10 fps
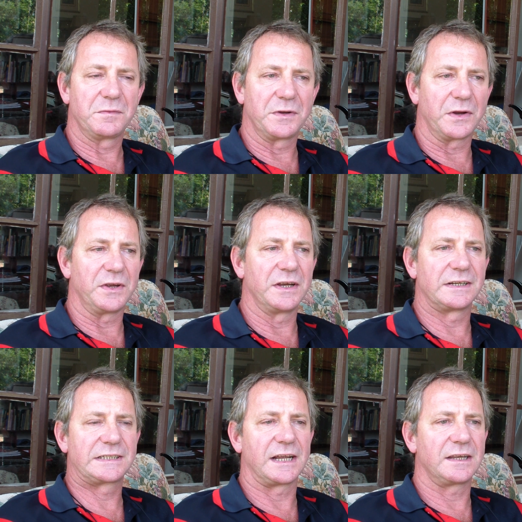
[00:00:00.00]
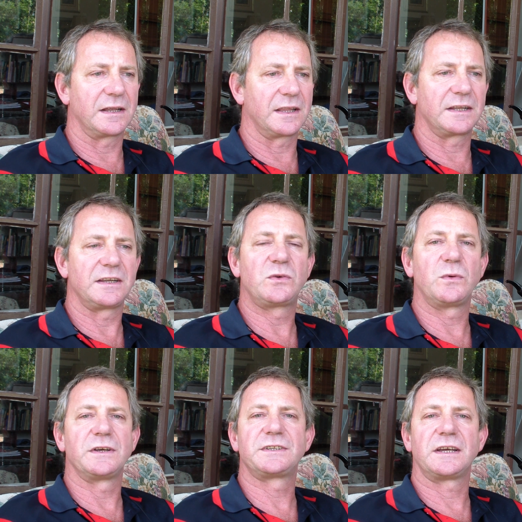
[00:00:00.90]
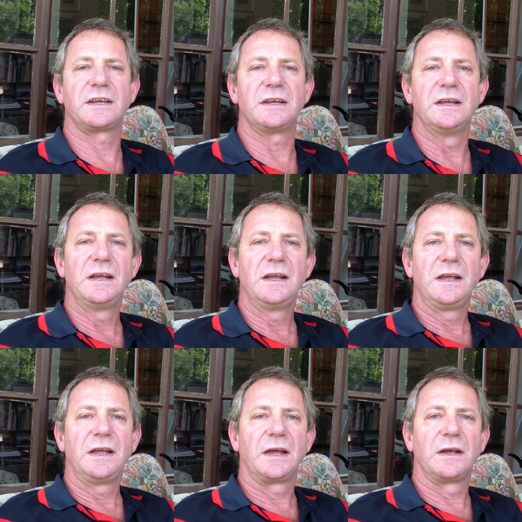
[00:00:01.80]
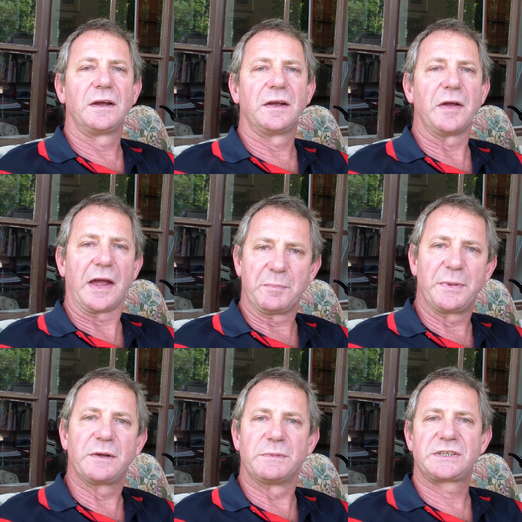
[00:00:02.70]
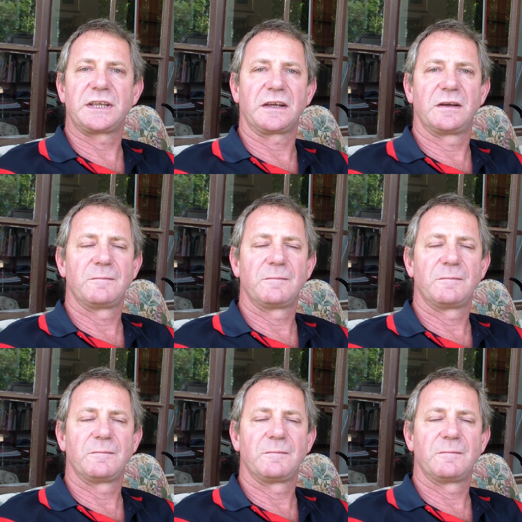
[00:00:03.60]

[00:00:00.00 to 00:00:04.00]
you know, years later that it was a big mistake.